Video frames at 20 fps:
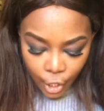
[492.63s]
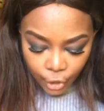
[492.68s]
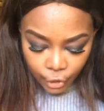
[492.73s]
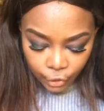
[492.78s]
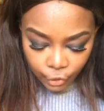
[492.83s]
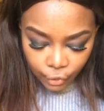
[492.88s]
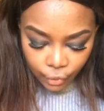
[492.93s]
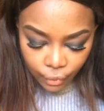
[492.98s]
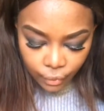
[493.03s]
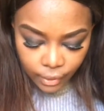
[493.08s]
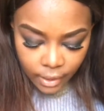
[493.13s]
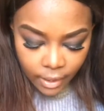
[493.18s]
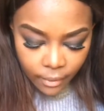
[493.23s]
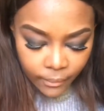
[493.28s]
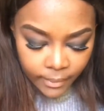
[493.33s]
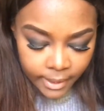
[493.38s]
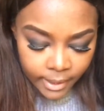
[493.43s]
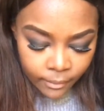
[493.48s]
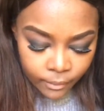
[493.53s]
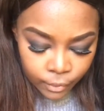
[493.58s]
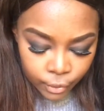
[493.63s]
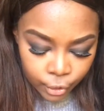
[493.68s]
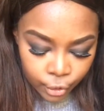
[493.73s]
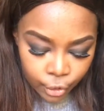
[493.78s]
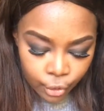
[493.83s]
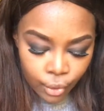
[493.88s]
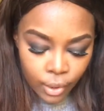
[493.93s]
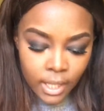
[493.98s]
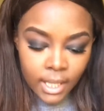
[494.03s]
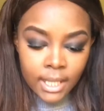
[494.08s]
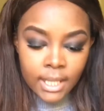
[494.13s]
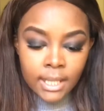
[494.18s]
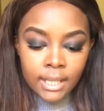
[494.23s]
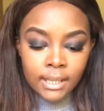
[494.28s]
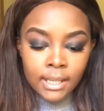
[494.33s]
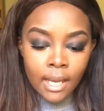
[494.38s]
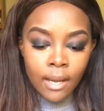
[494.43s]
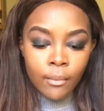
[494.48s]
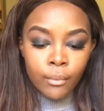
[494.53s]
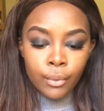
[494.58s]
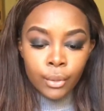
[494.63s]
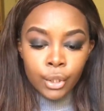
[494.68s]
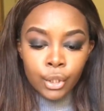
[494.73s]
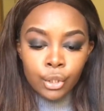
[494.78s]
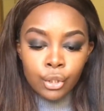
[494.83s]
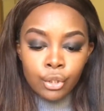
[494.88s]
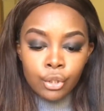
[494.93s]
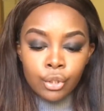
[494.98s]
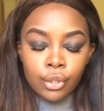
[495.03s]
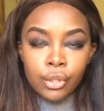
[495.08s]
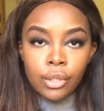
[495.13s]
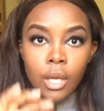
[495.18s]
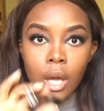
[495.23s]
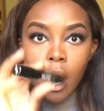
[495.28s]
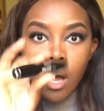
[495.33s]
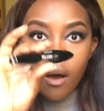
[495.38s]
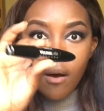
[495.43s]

So now what I will do is I will use